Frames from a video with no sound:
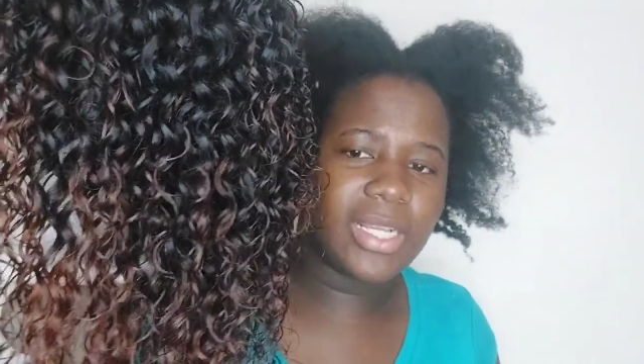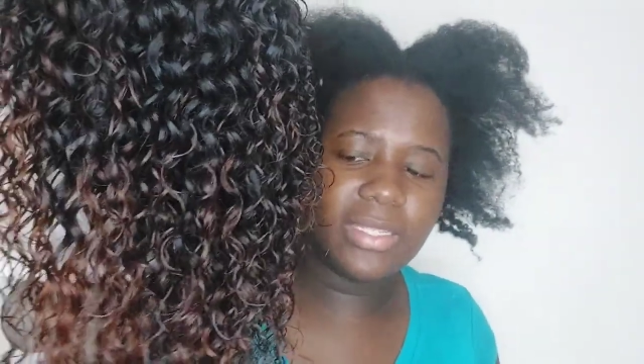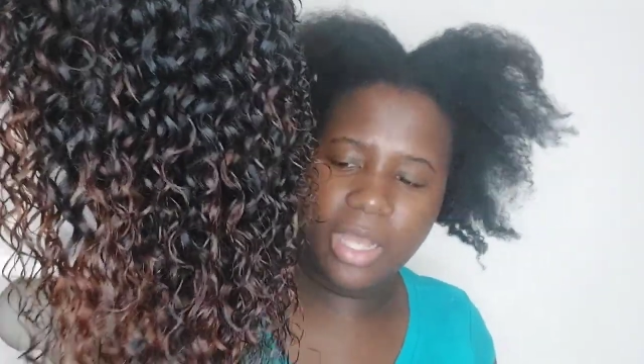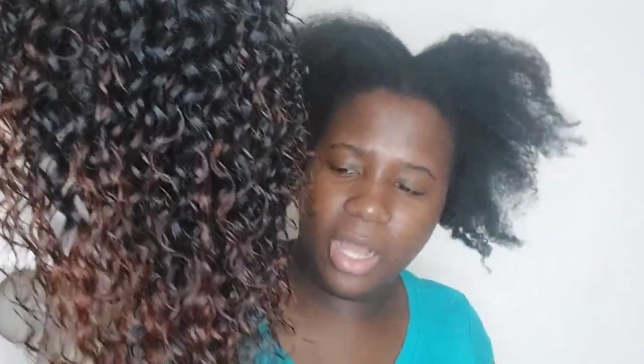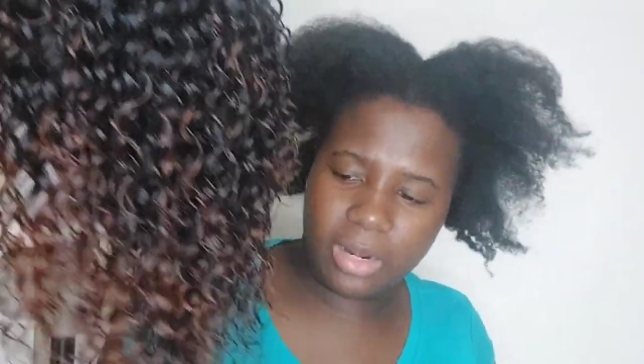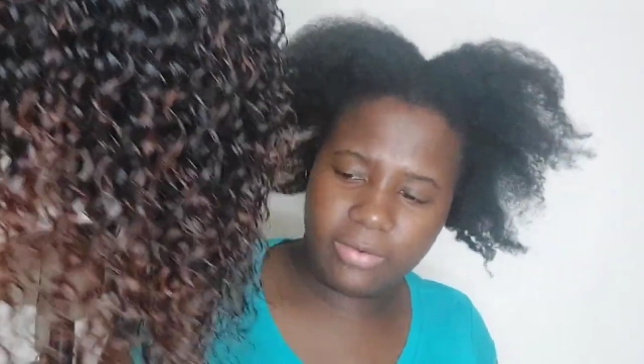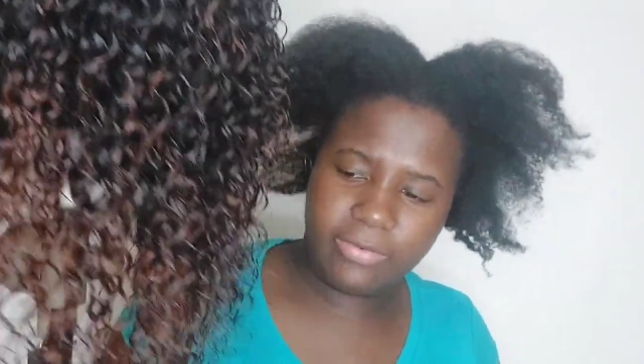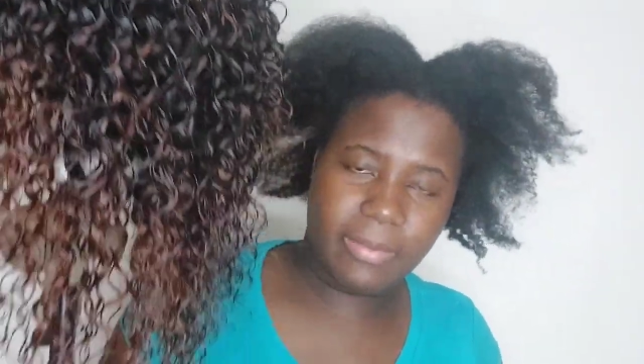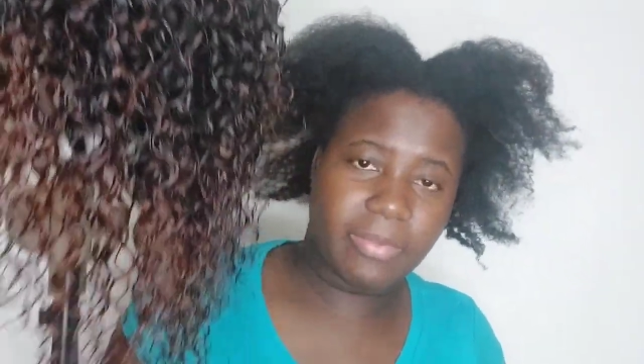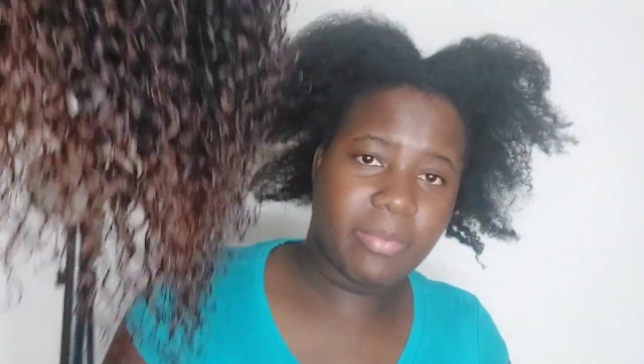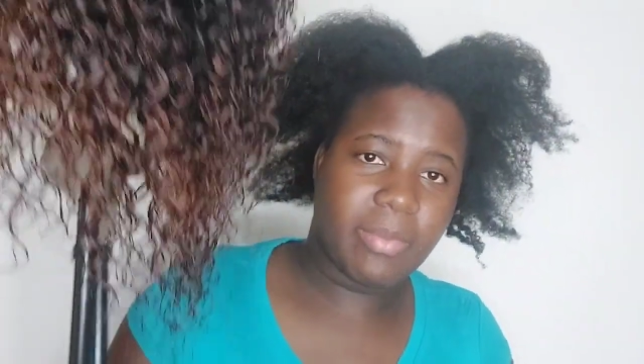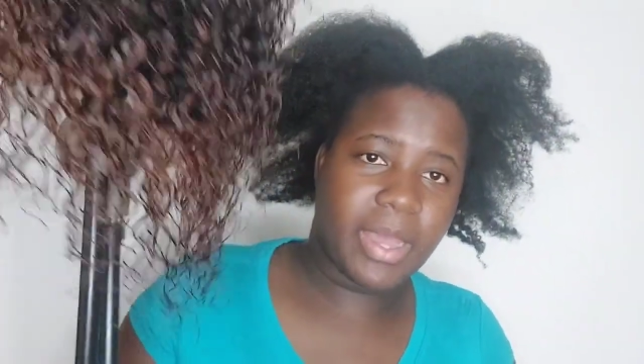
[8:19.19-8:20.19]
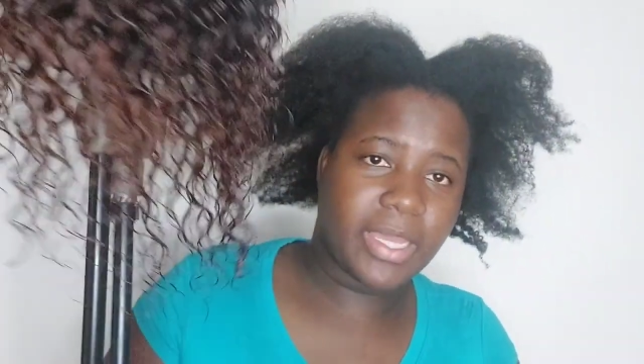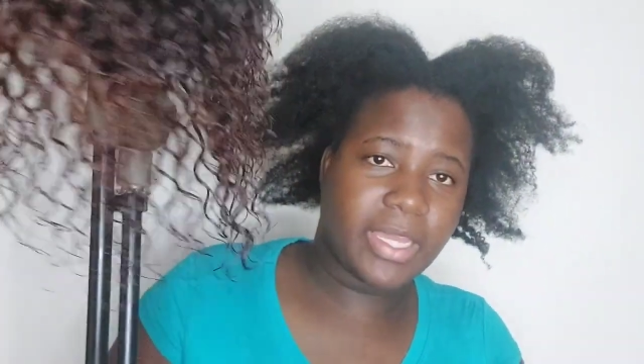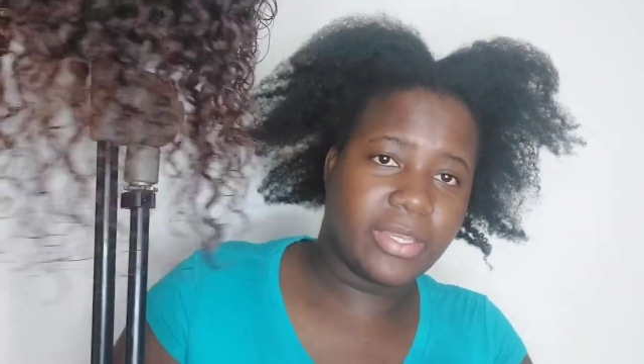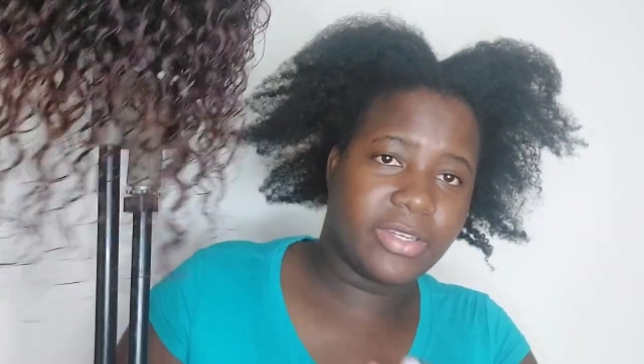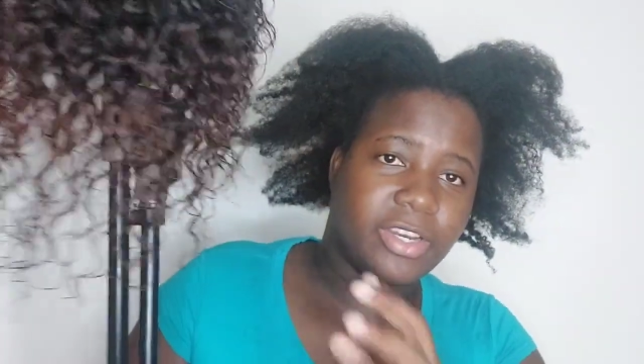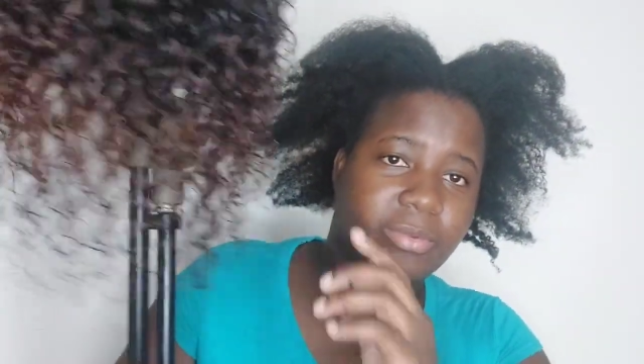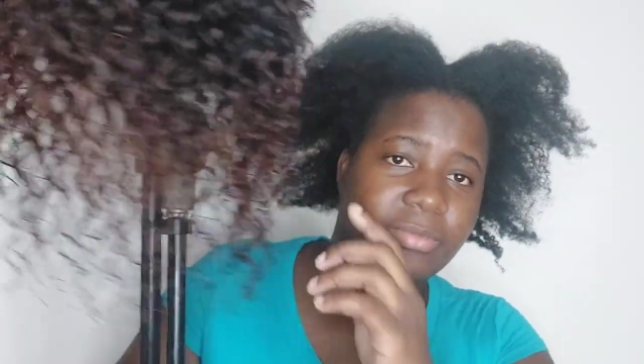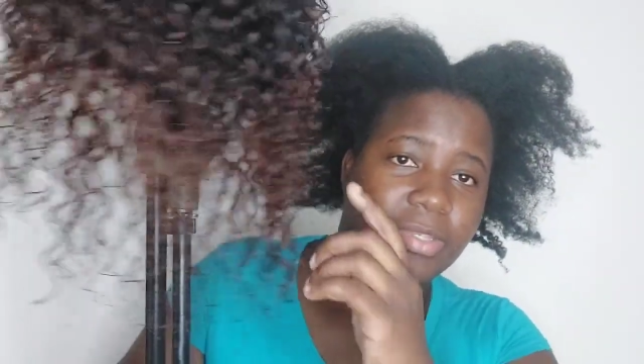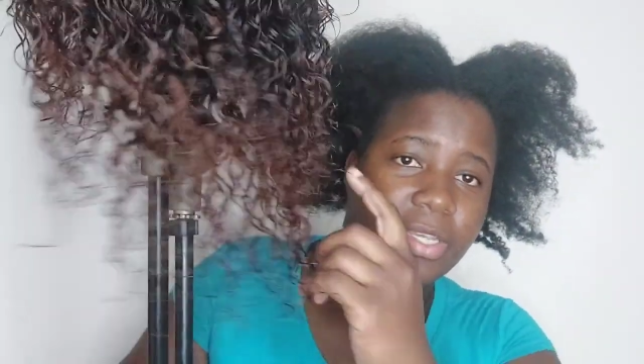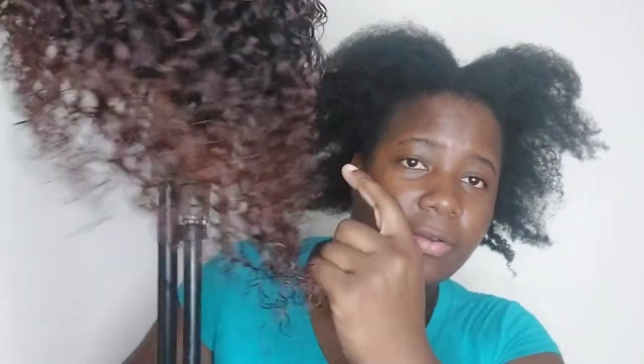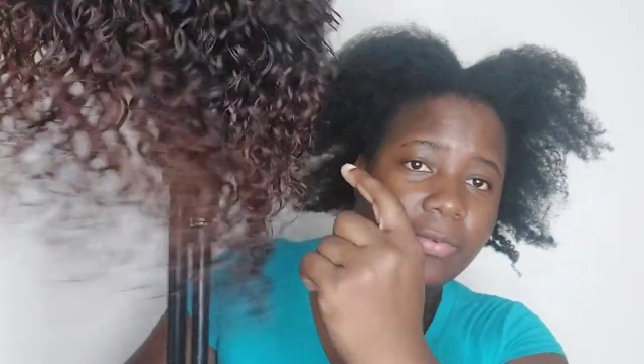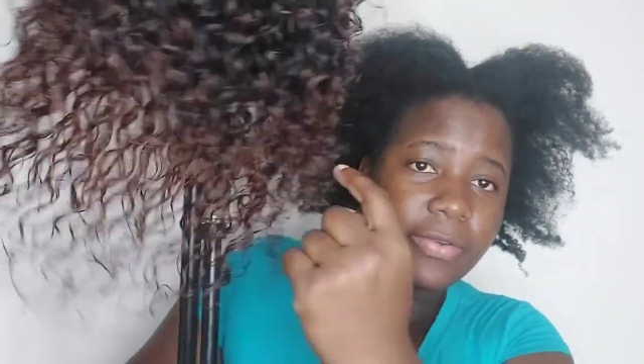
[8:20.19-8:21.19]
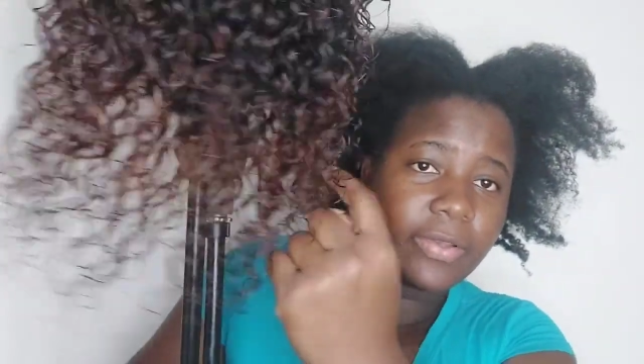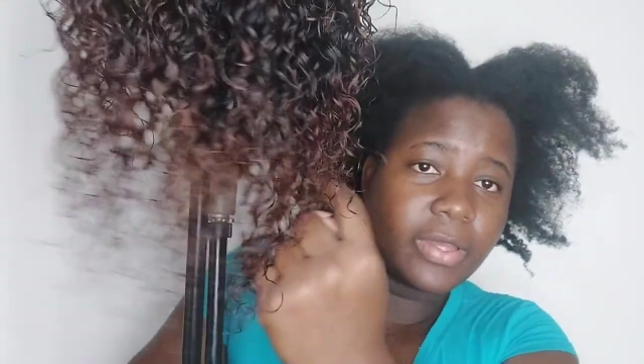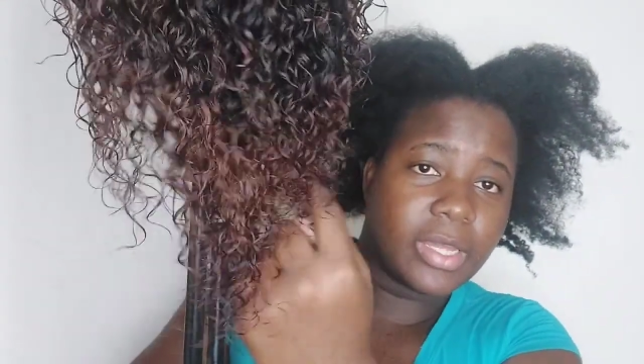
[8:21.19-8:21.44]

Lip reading: when I just tried it on. In terms of